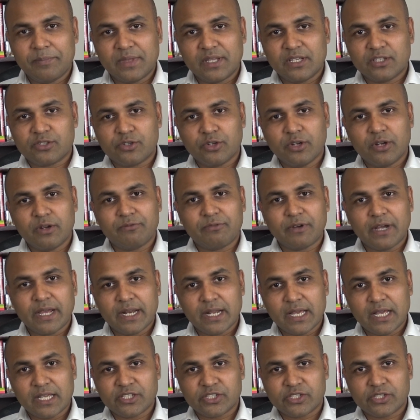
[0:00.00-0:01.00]
student
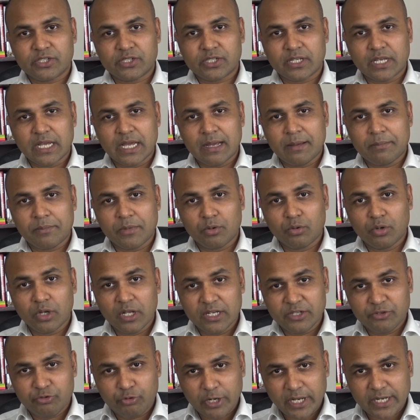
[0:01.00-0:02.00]
finance
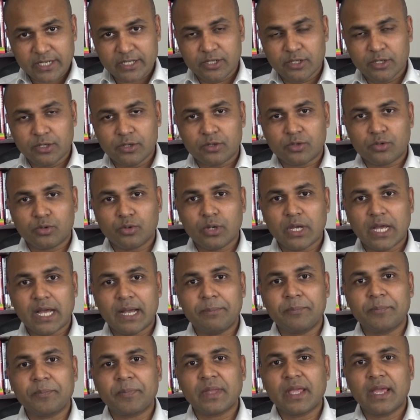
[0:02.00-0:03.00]
will direct you to
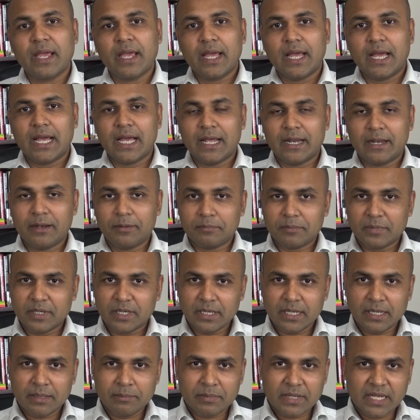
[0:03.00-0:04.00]

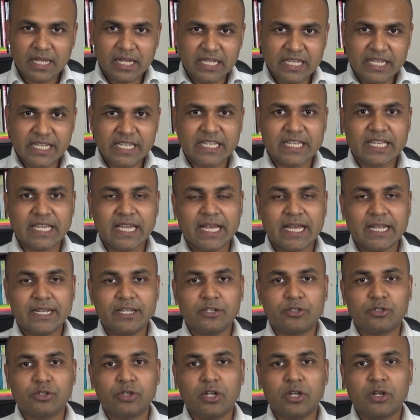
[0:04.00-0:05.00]
a link, and
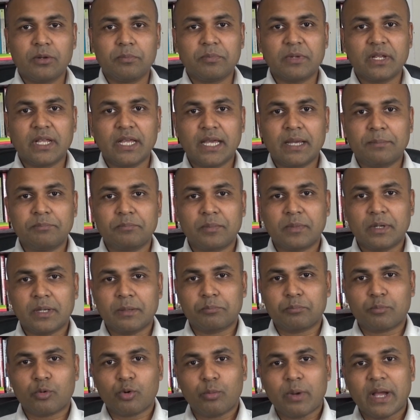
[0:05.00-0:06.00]
it will
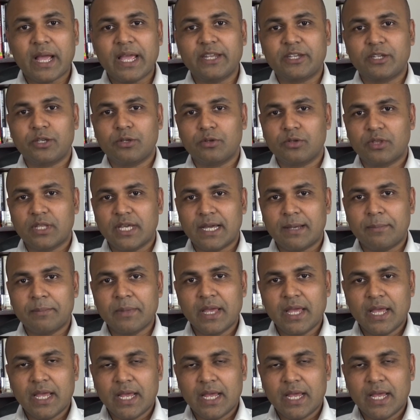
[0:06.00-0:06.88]
provide you the